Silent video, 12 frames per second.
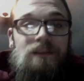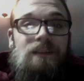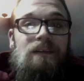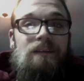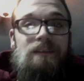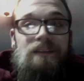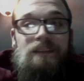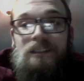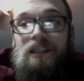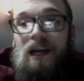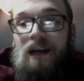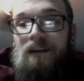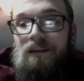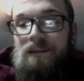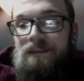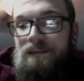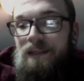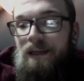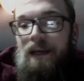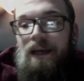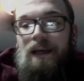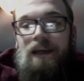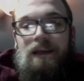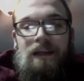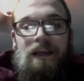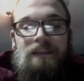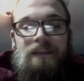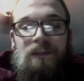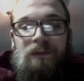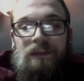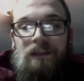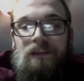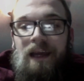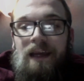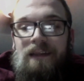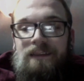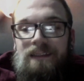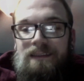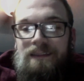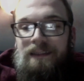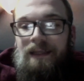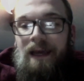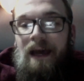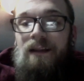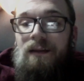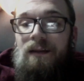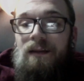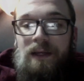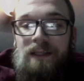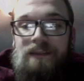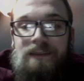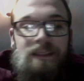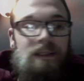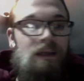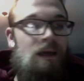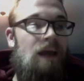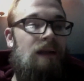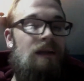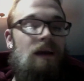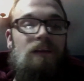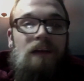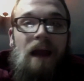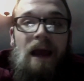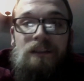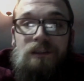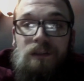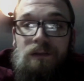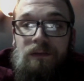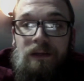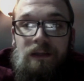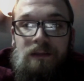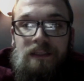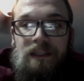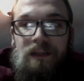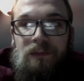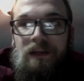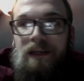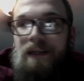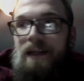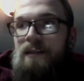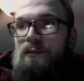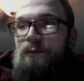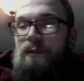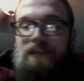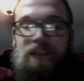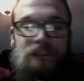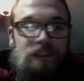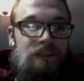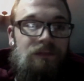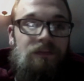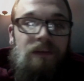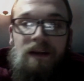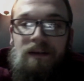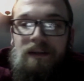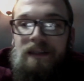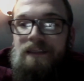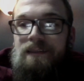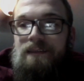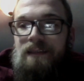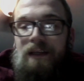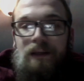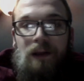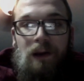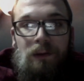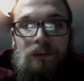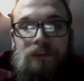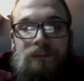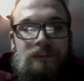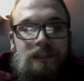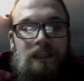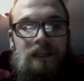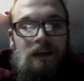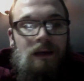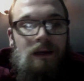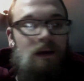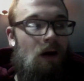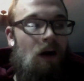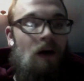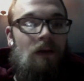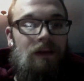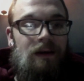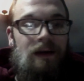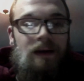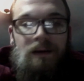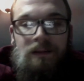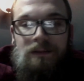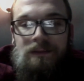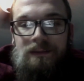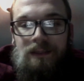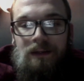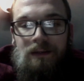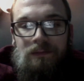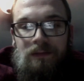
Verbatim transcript: clearing your chakras, connecting with your deities and the elements and any other astral figures that you want to connect with, such as fairies and gnomes and all the other stuff.